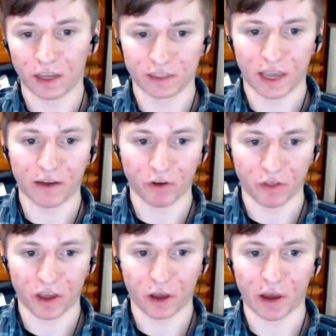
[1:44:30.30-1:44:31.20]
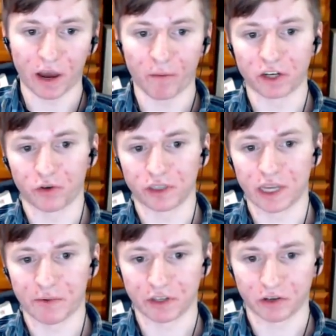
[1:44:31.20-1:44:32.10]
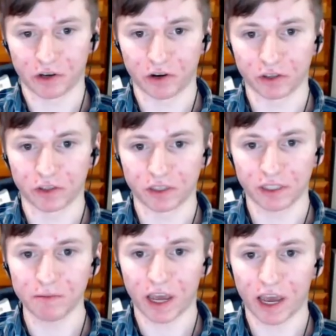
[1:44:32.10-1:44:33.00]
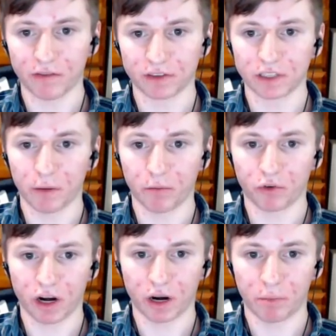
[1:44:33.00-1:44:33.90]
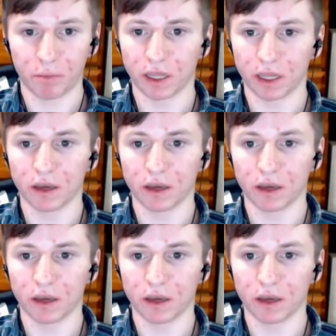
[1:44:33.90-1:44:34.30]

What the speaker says: everything about Metroid Samus Returns. So they seem to have some credibility.